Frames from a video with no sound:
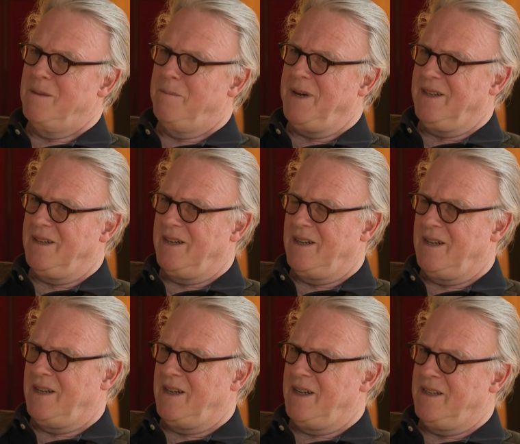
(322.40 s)
But
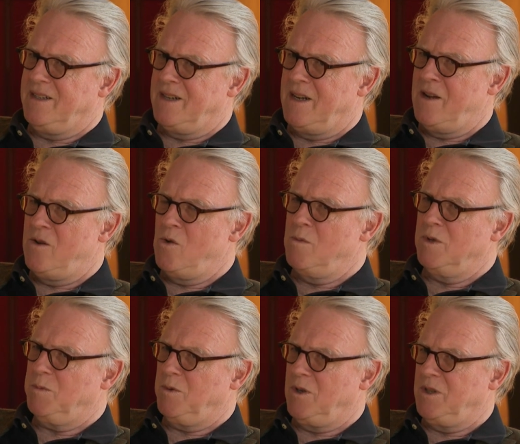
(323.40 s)
it's an
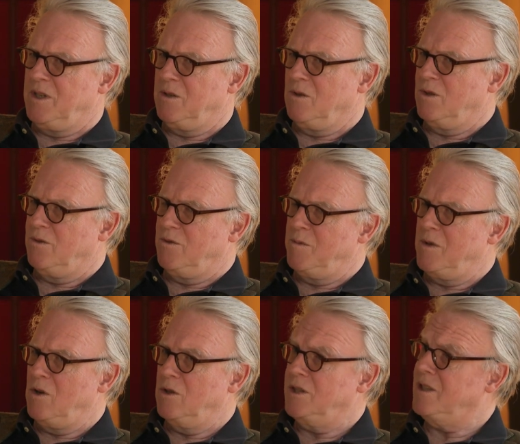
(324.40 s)
enormous project also from
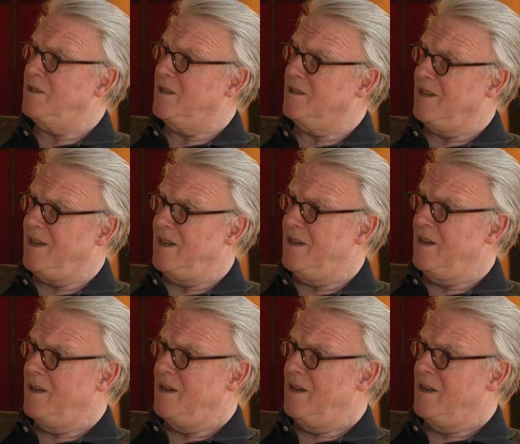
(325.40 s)
the logistics side,